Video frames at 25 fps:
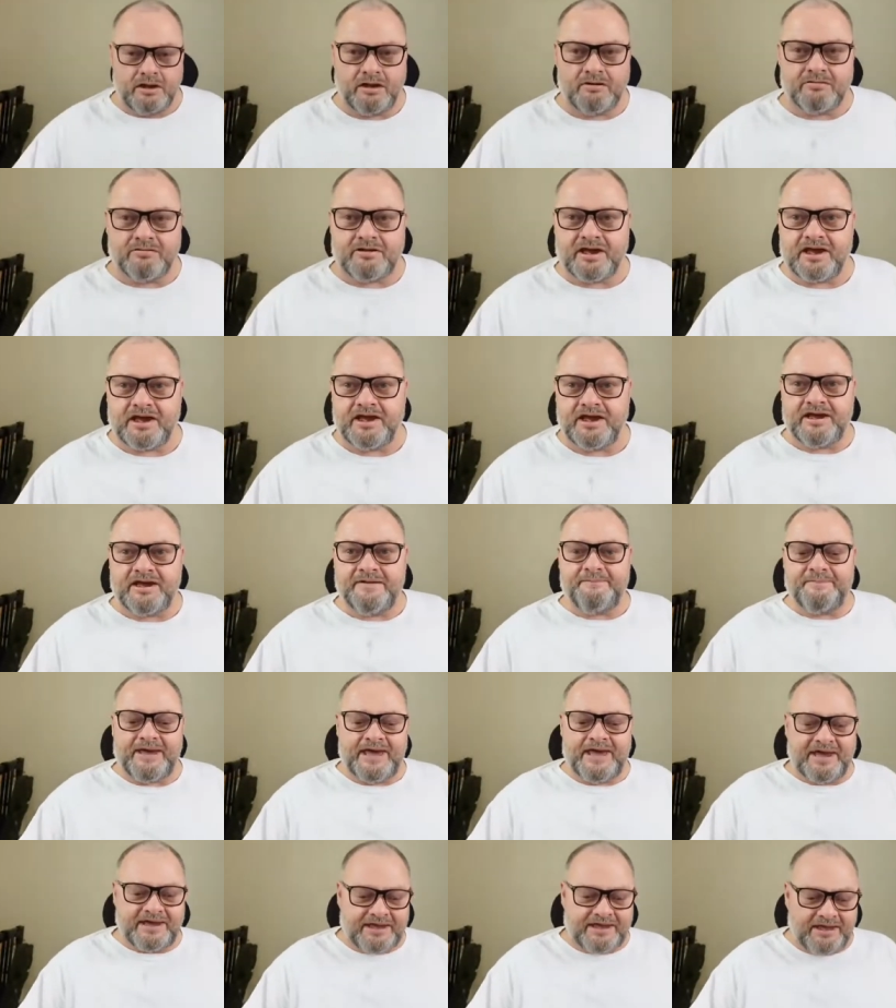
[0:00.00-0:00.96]
Okay, I'm
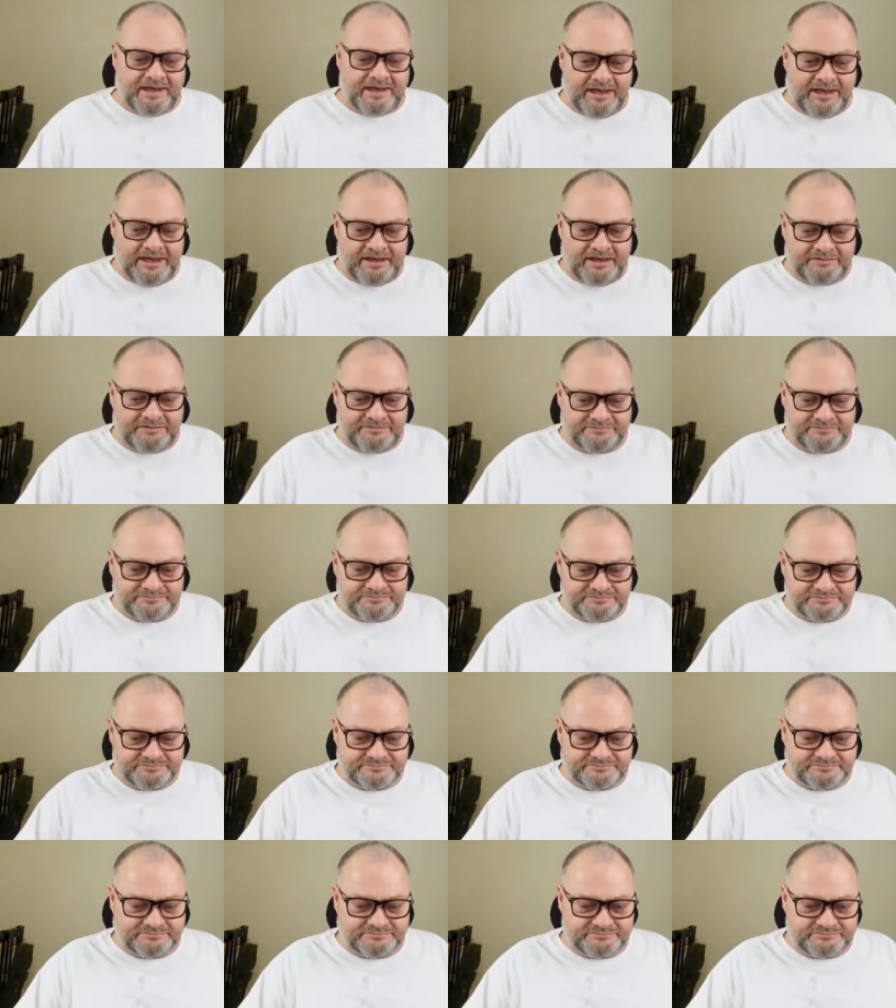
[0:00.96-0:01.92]
back again.
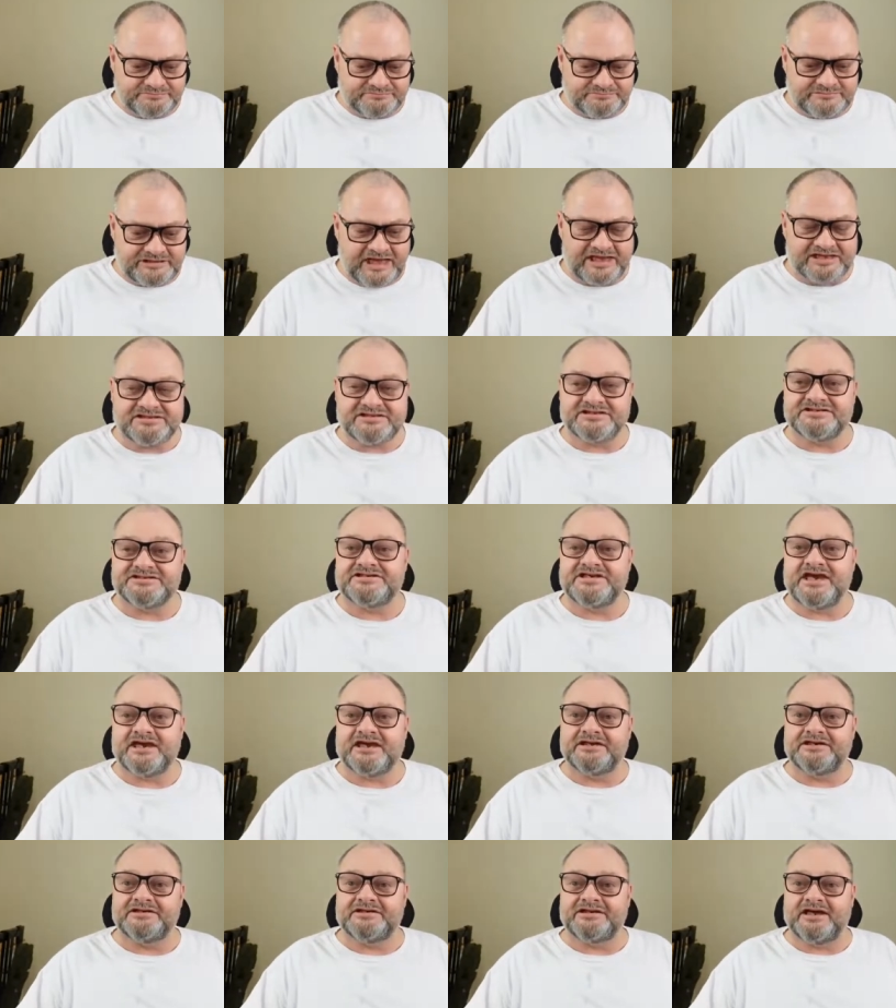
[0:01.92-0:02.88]
That's the
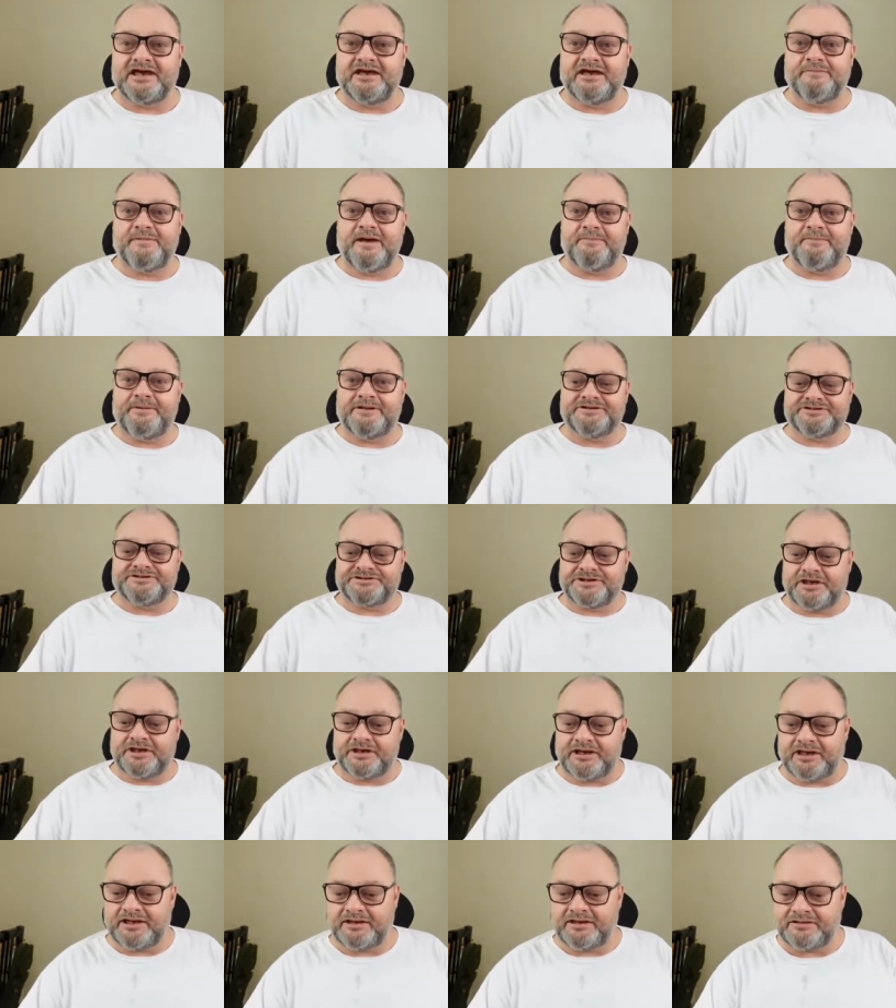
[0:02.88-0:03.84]
second time I've been
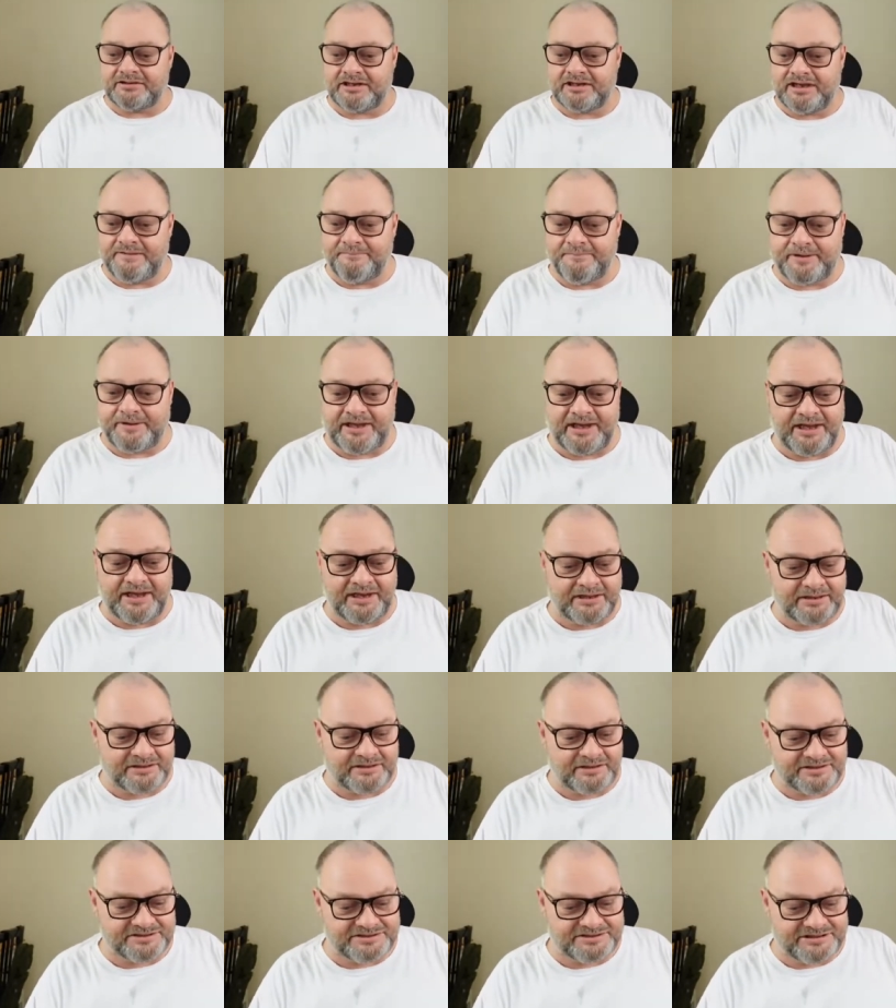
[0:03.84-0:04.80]
shut out. I'm
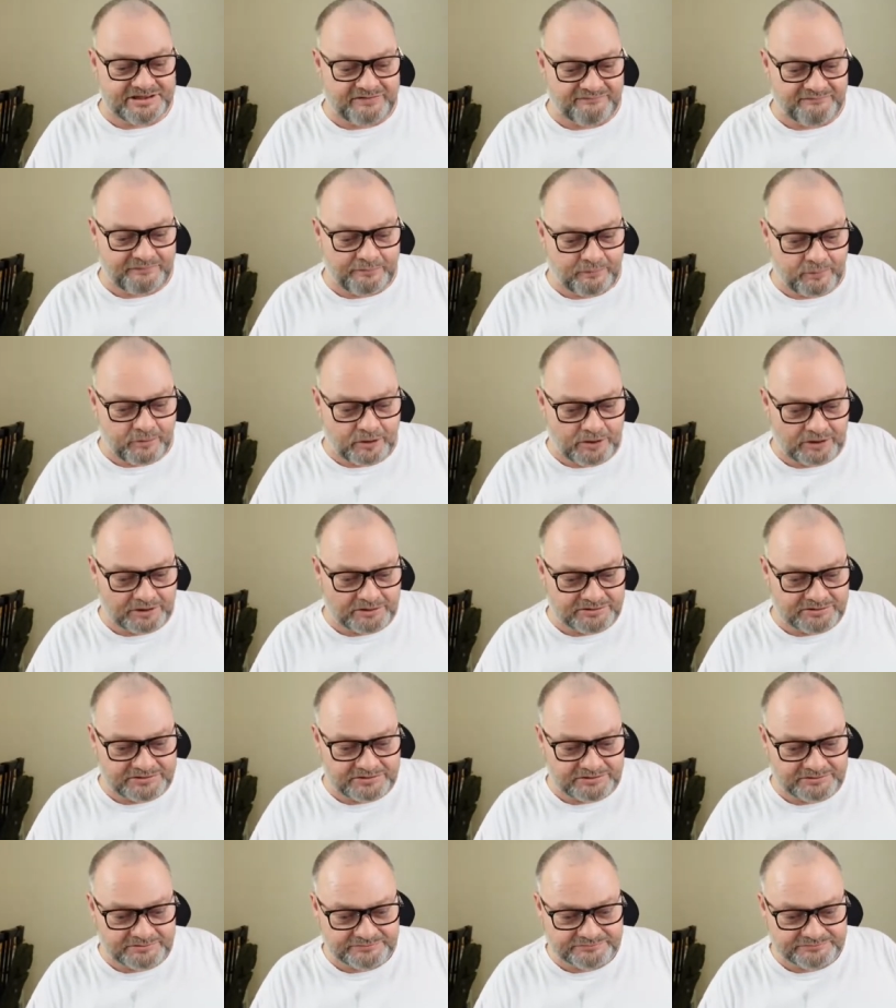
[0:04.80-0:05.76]
back. Let's see if it
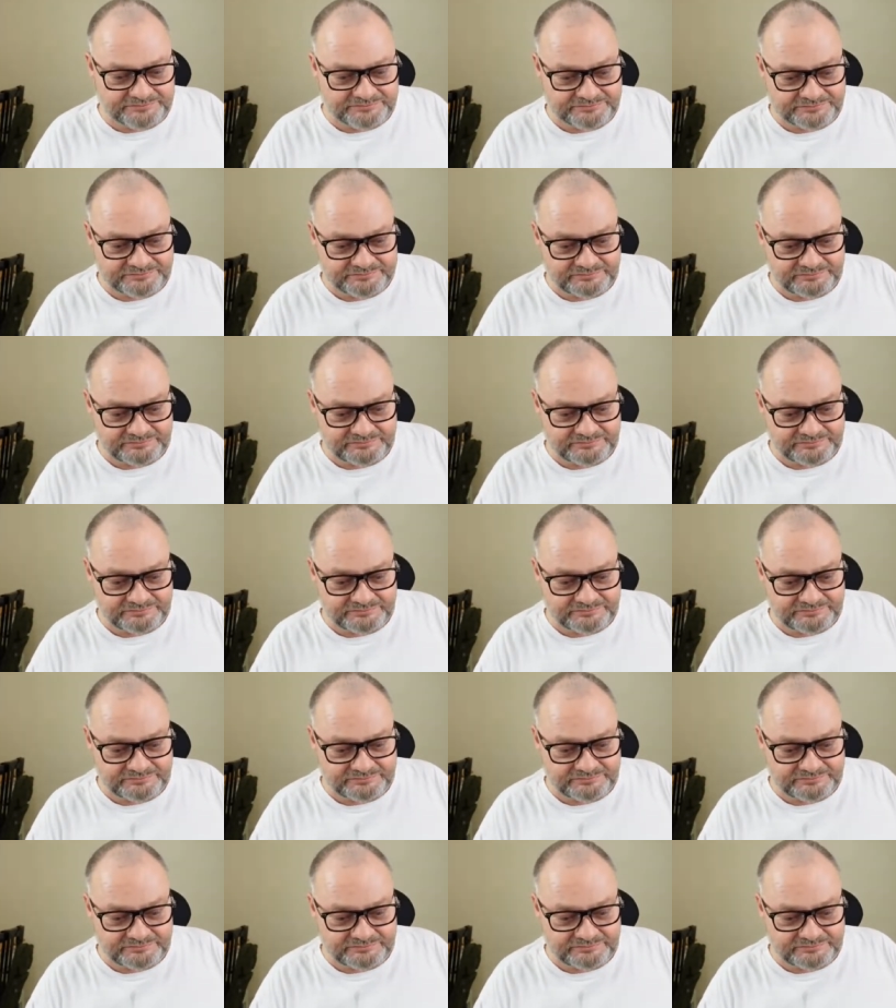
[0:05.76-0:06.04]
works.